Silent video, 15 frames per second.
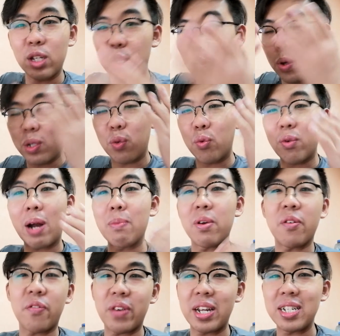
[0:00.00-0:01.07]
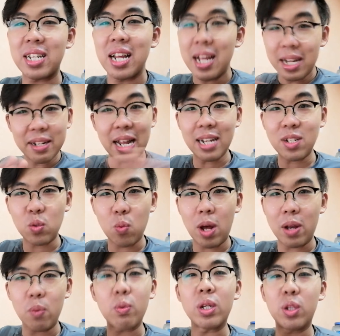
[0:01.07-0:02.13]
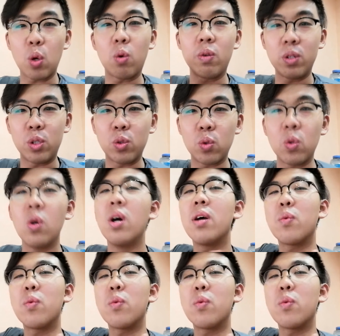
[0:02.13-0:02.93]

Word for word: you don't want to rub your face. That's what we don't do.